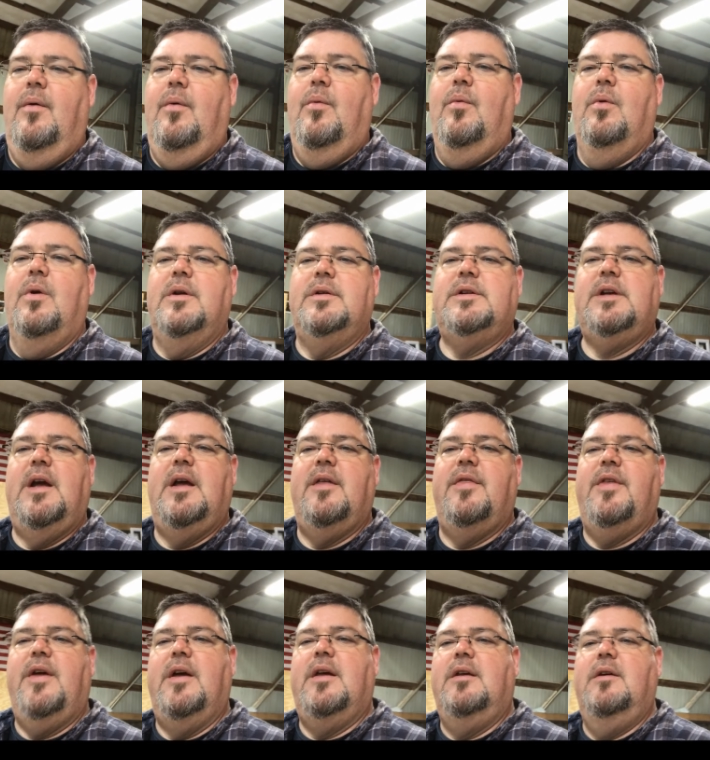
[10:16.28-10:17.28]
want to say
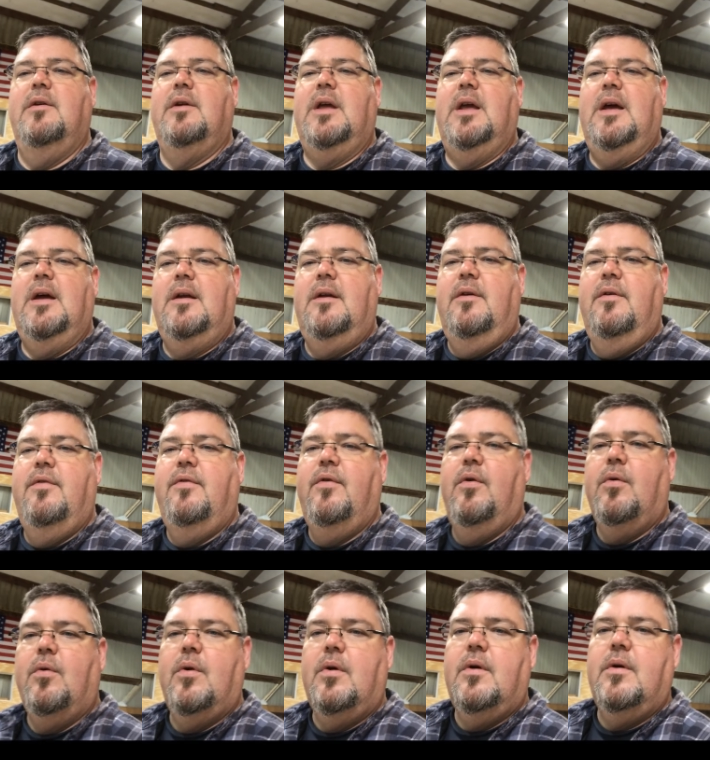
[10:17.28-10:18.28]
thank you again
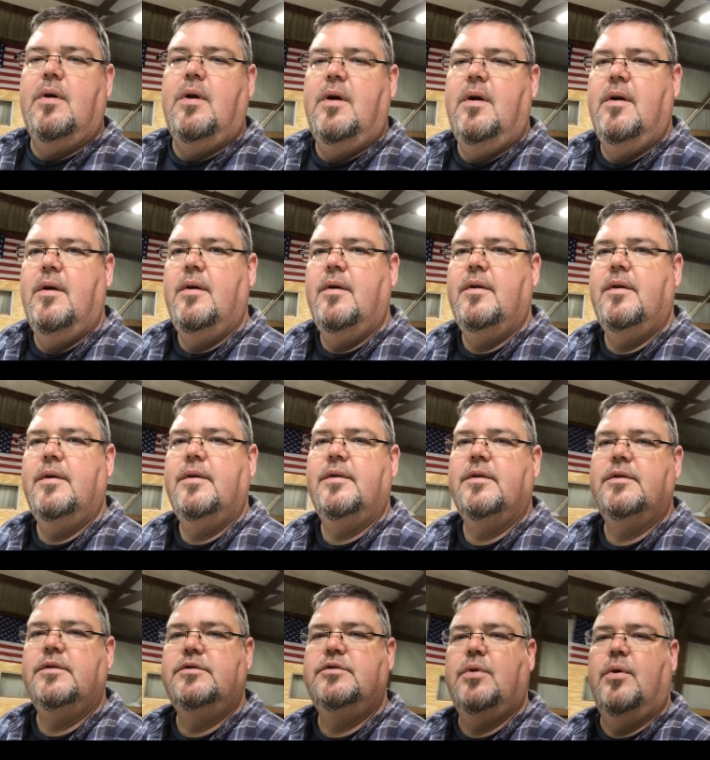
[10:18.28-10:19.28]
for
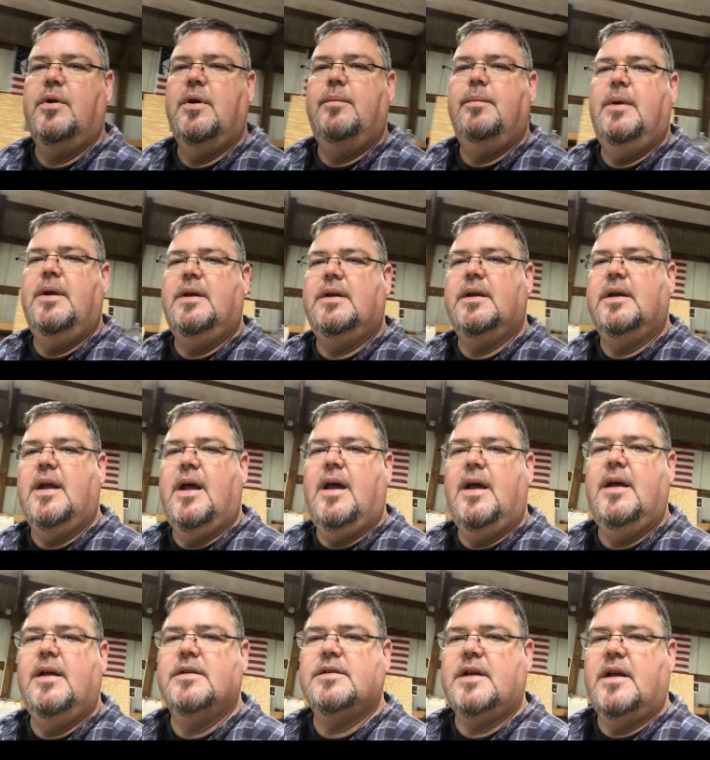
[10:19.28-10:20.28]
joining me
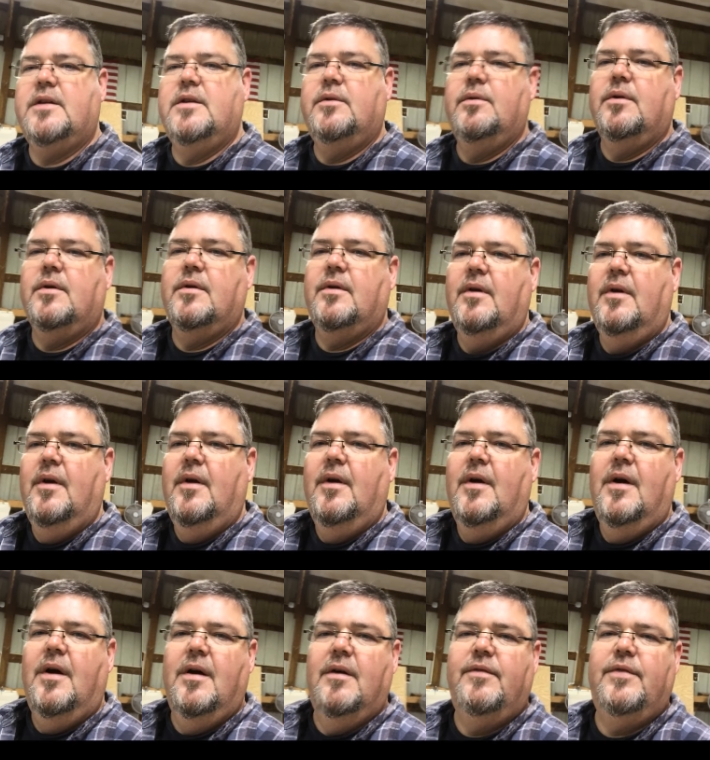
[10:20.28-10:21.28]
today as I do
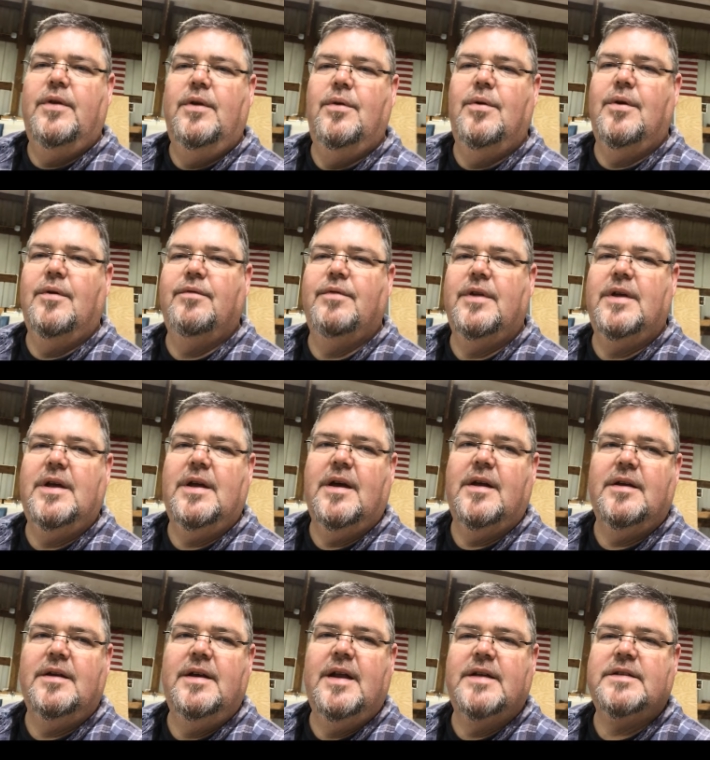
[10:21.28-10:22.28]
a few of
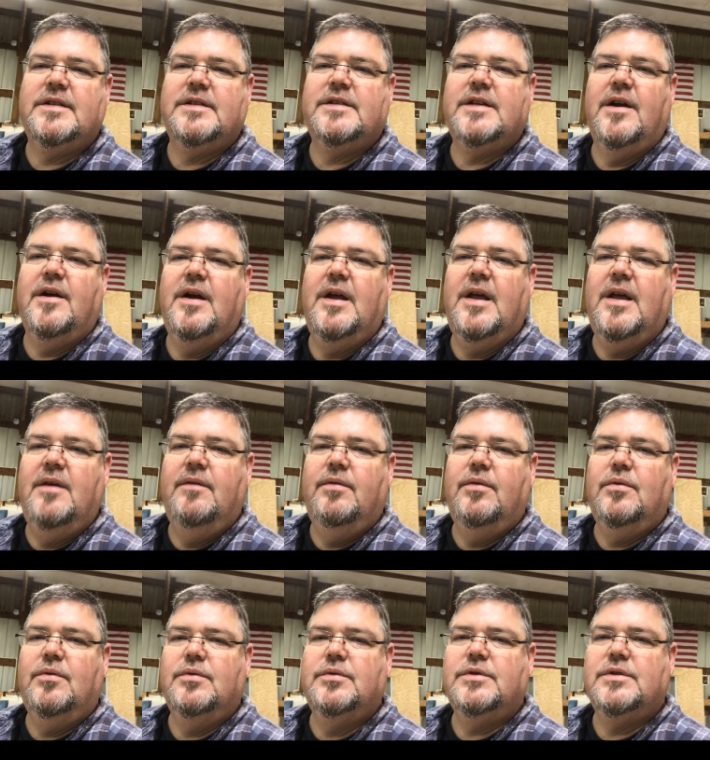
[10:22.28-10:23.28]
the necessary
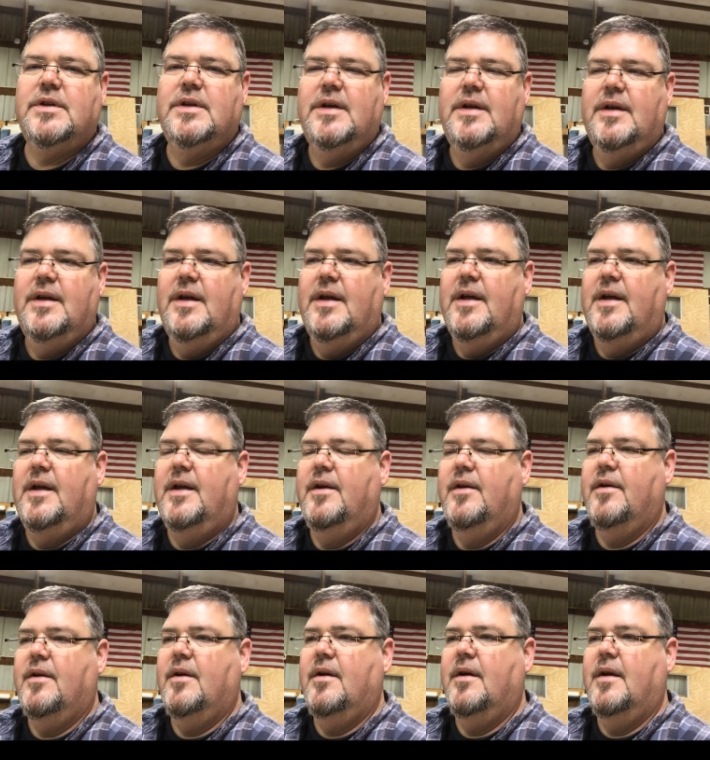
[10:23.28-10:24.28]
evils
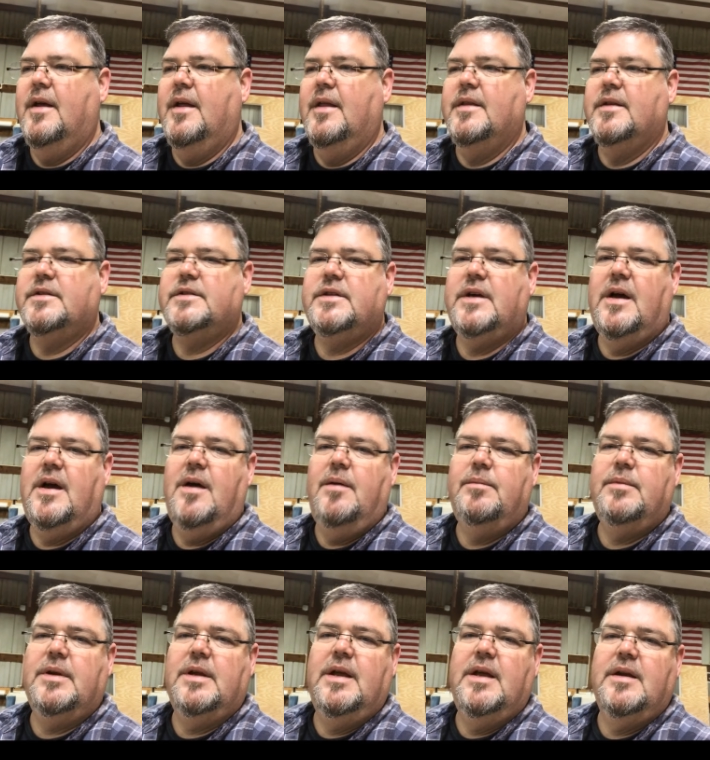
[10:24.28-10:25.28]
here in the
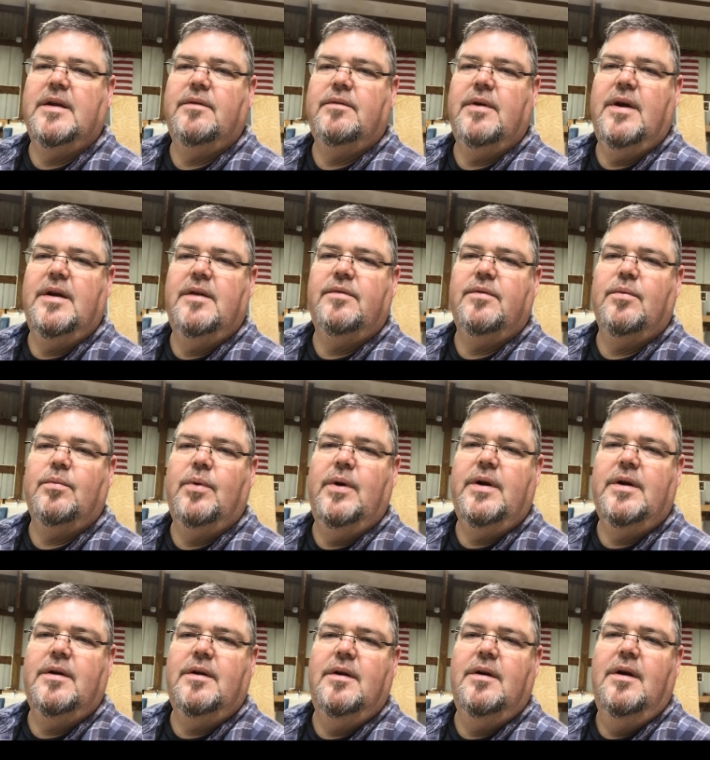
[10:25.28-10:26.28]
shop to get it ready for
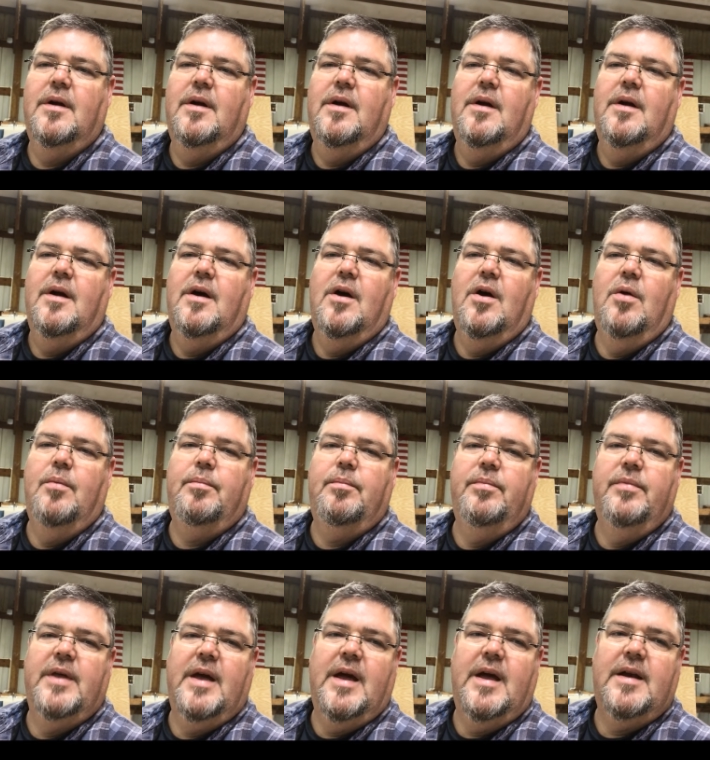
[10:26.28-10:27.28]
winter. Hope
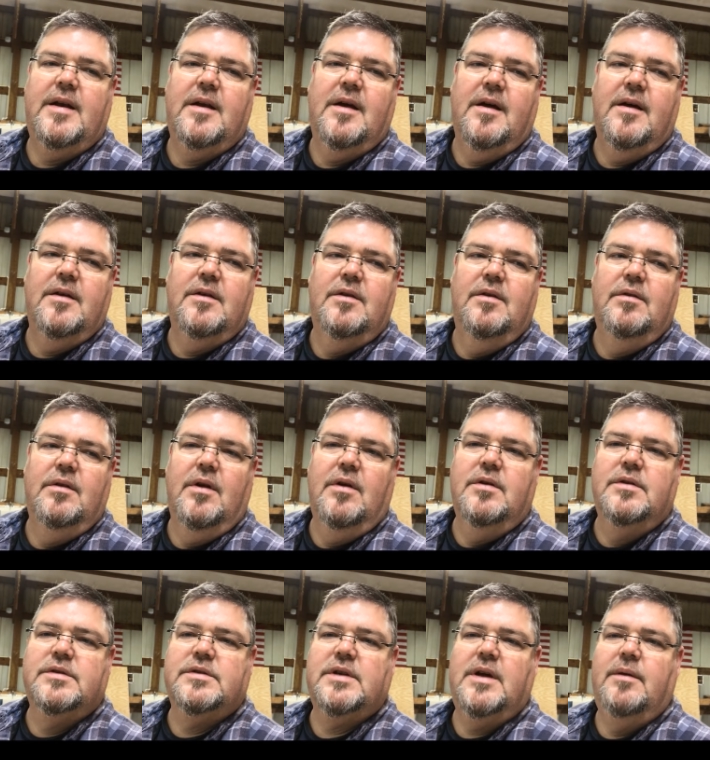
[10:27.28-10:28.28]
that you
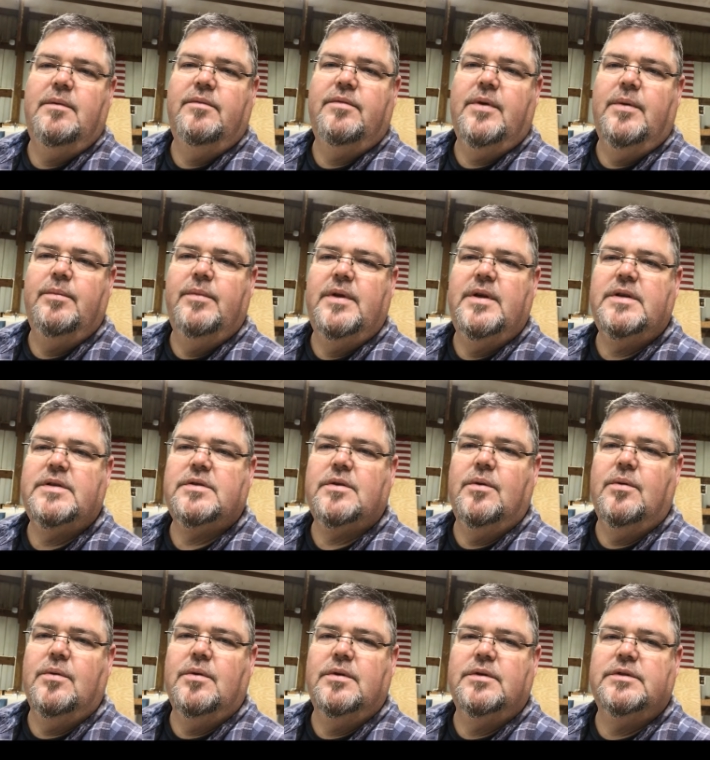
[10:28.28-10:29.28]
learned something from this
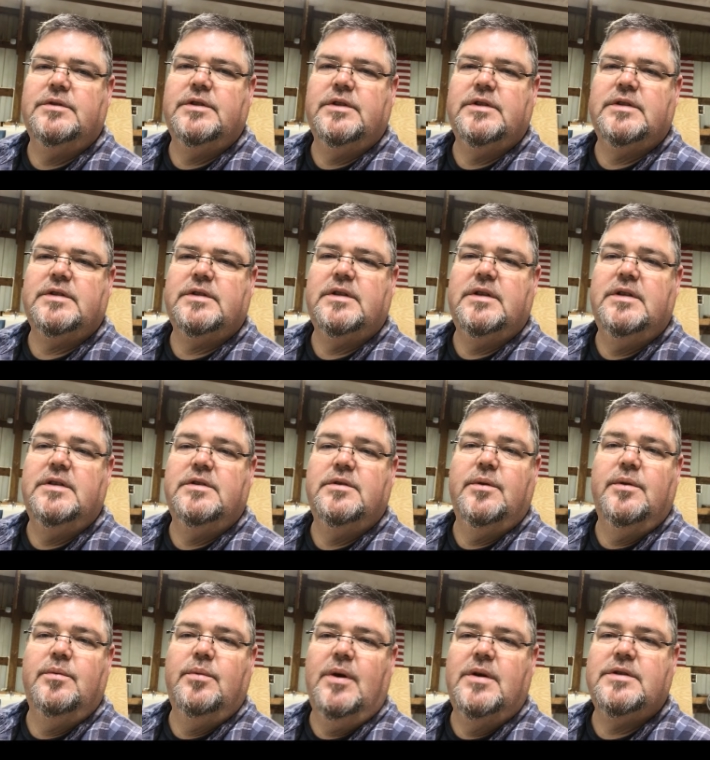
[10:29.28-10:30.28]
or just
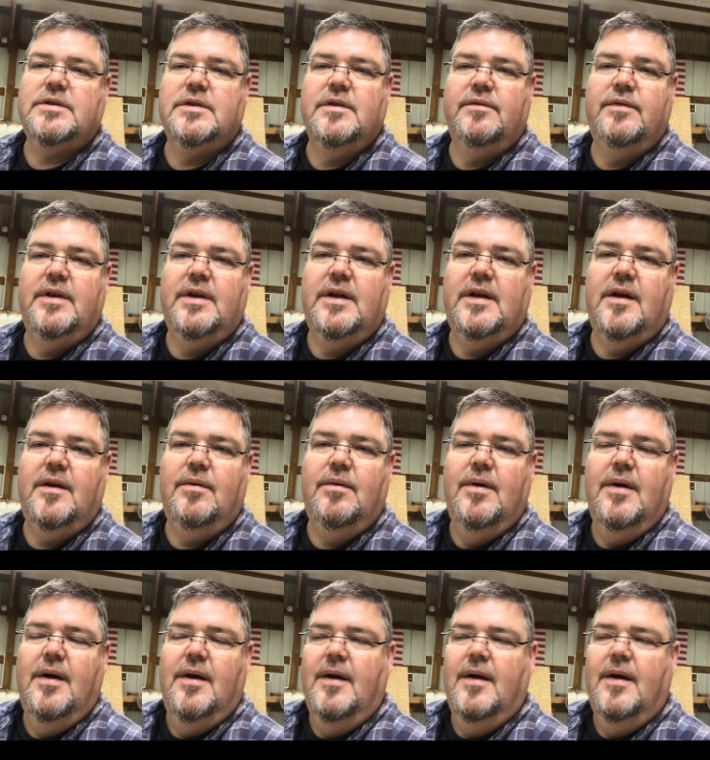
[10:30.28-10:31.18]
enjoyed watching the video.